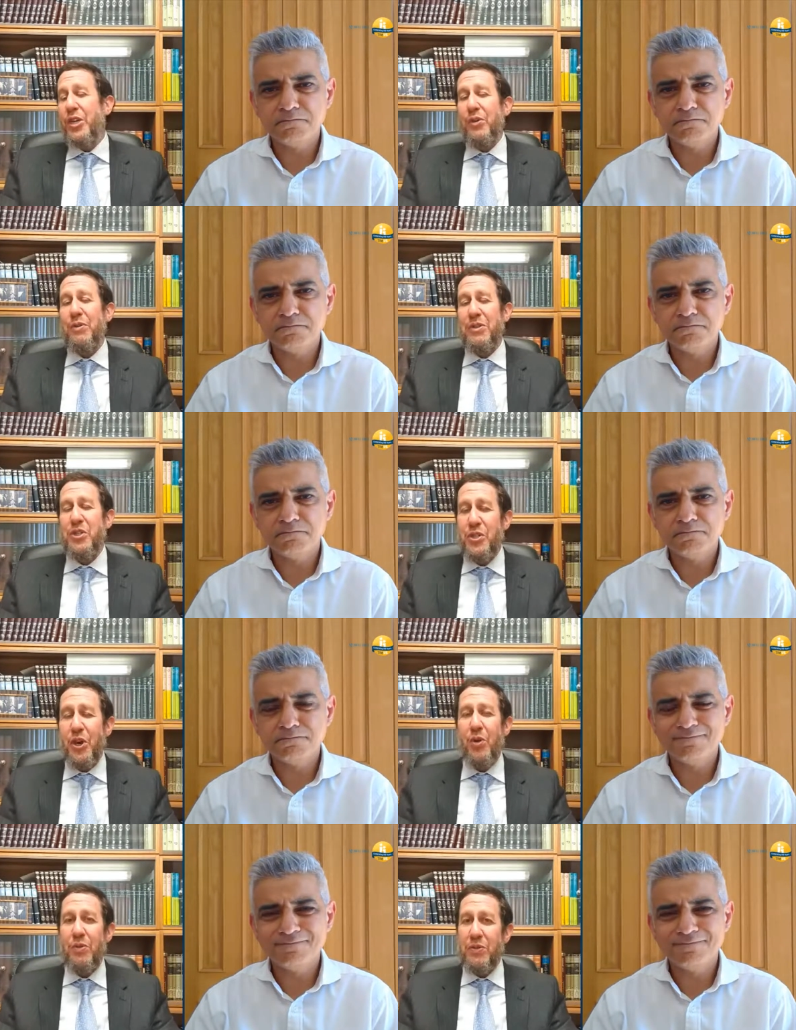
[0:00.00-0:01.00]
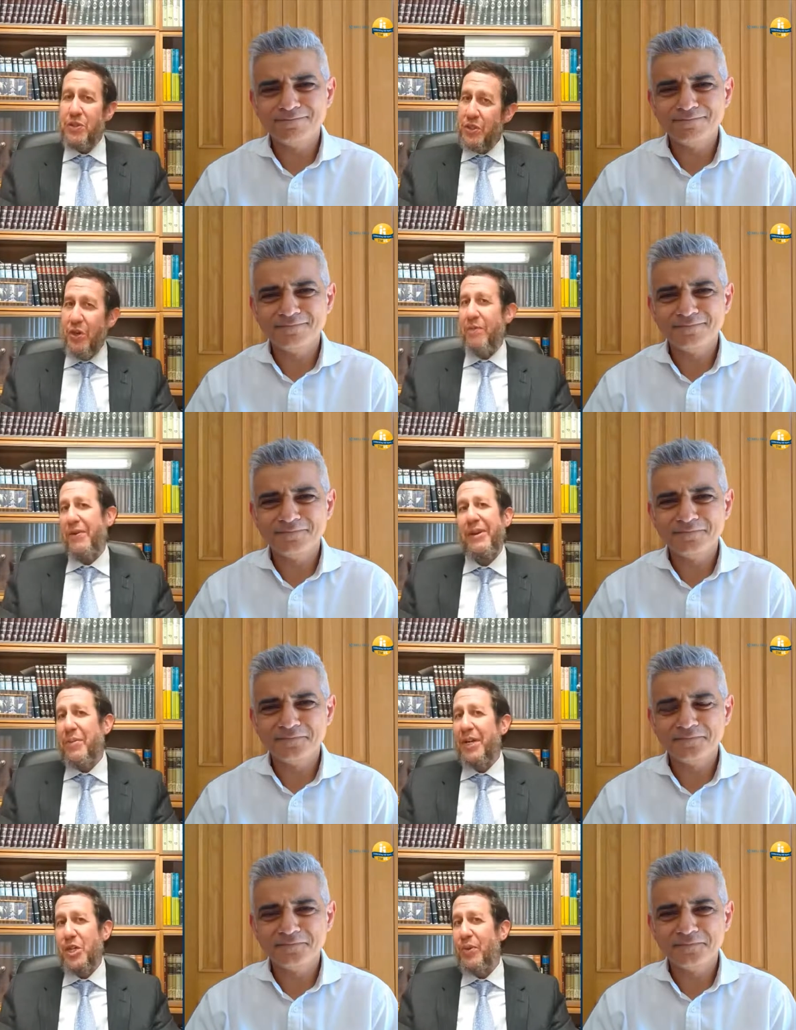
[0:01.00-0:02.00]
Speaker 1: Well, thank you so,
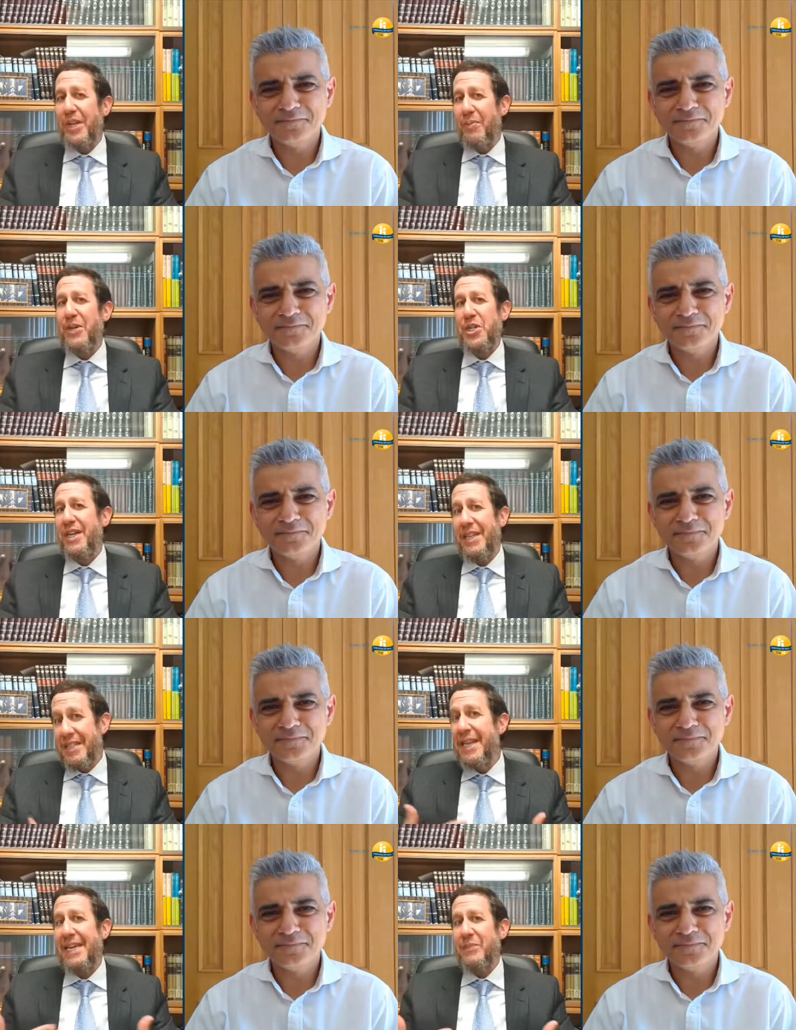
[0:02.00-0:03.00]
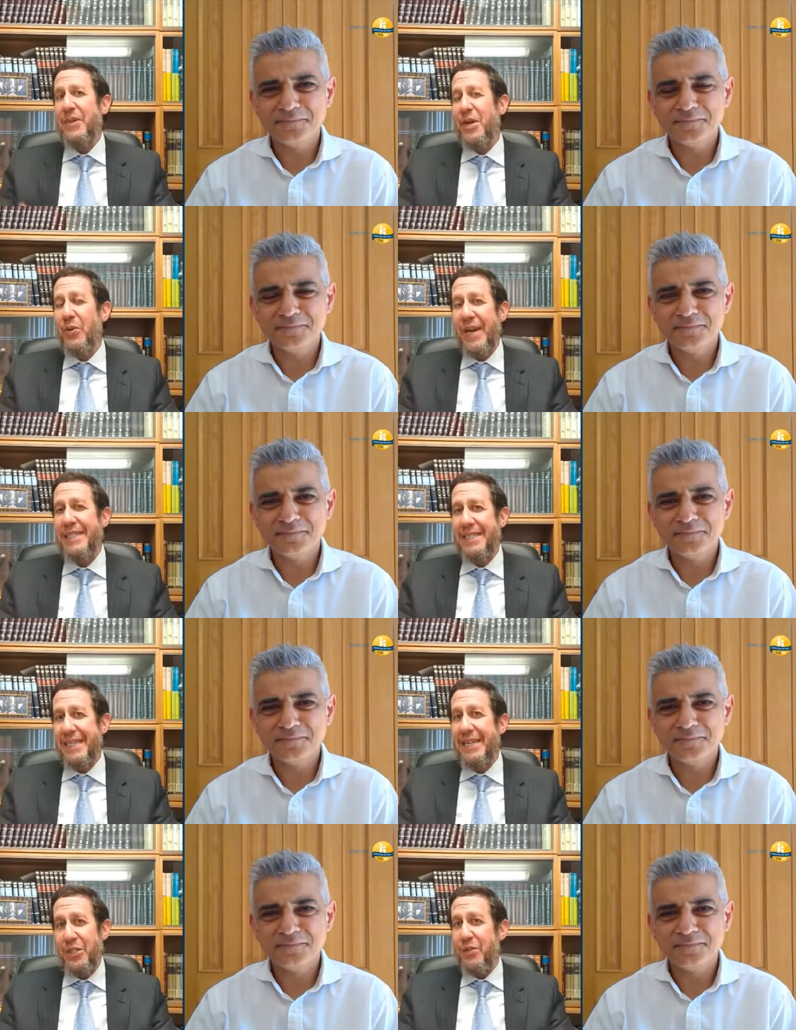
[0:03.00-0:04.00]
so very much. I really appreciate it. This has
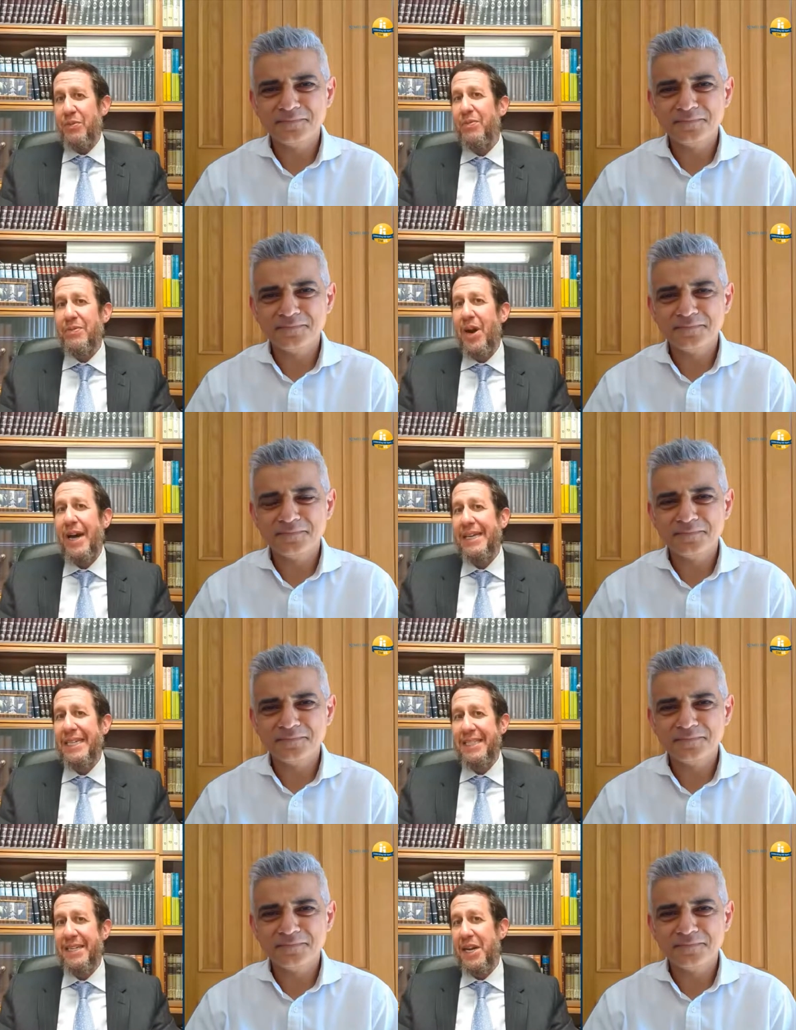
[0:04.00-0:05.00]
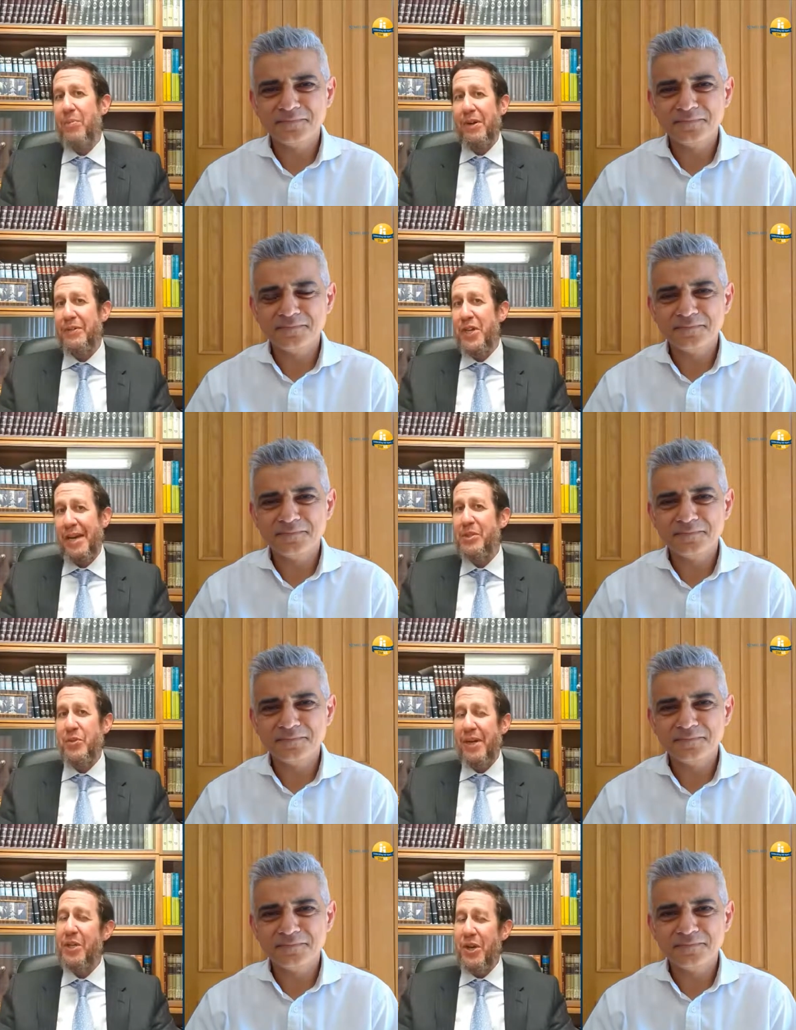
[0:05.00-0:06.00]
been great, as you highlighted a
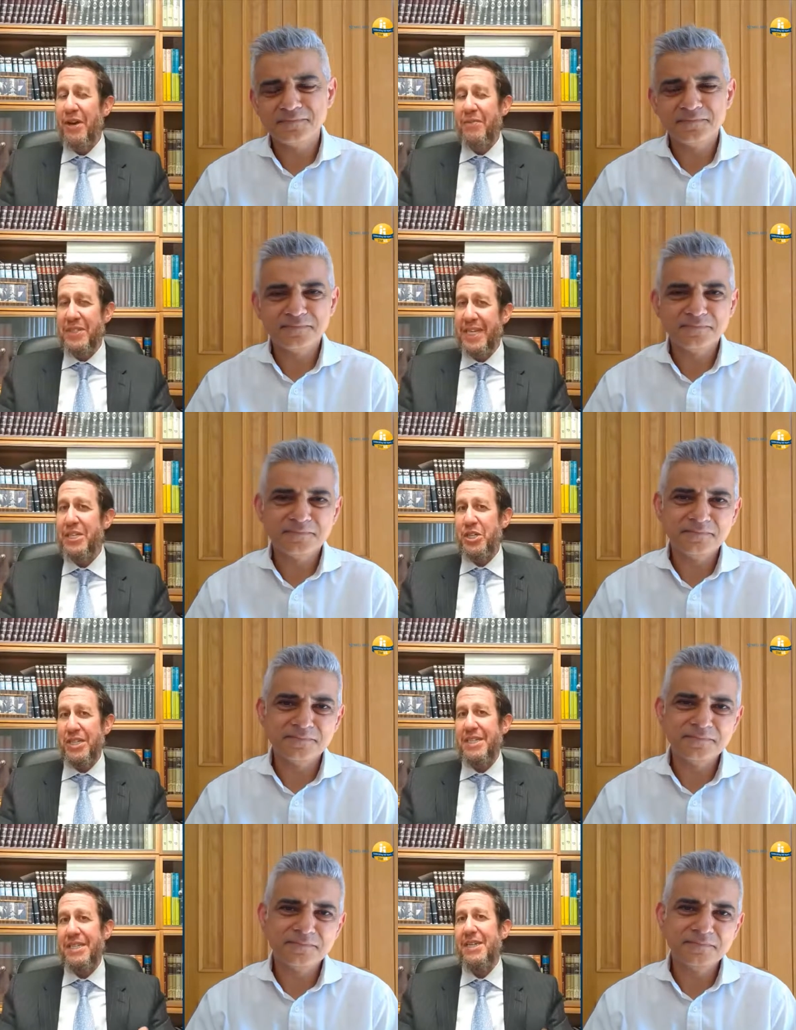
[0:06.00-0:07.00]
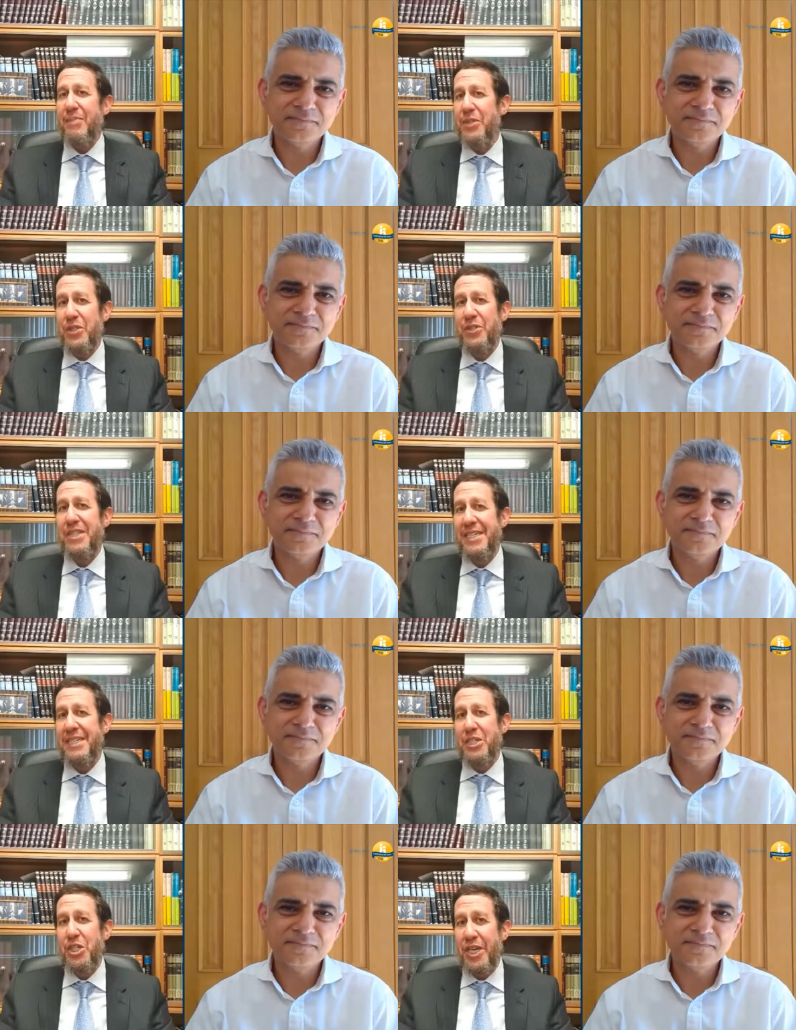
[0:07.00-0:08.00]
number of times throughout the conversation, this
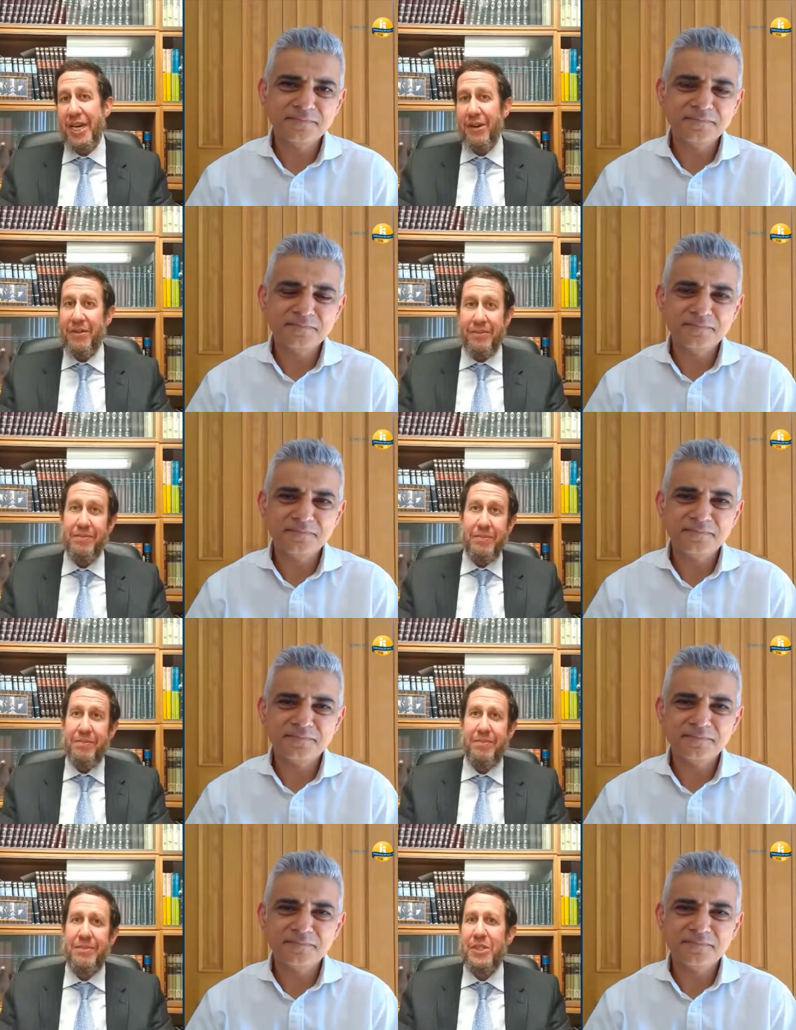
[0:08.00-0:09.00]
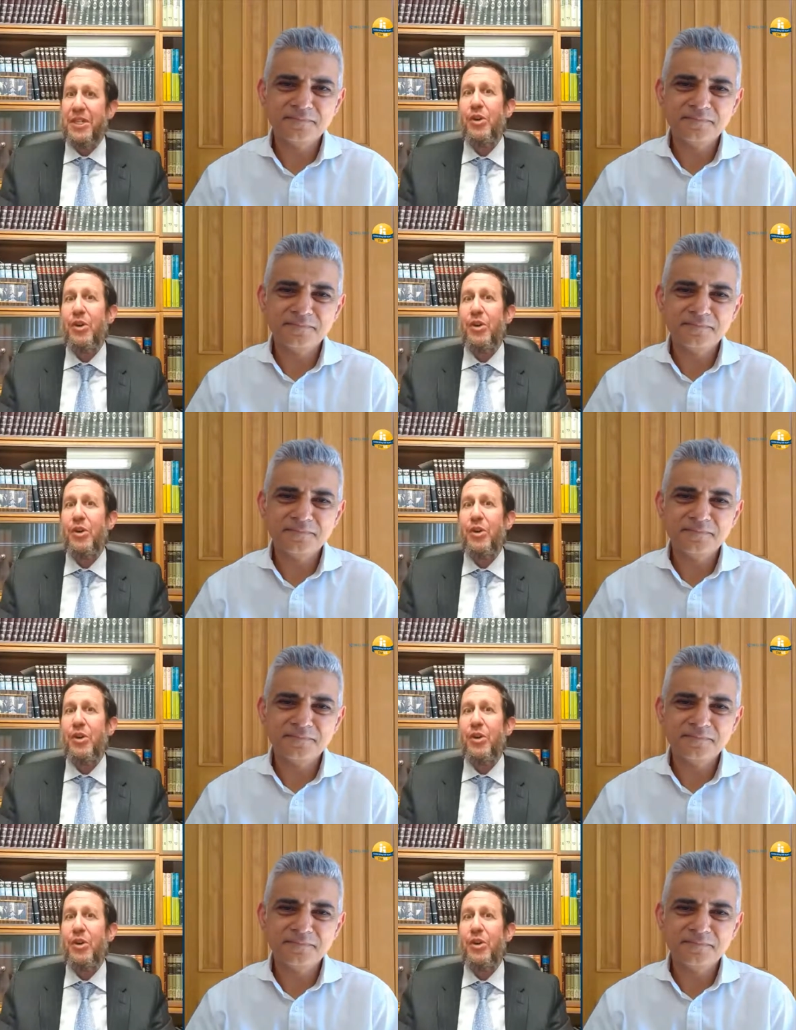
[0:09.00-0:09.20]
opportunity to share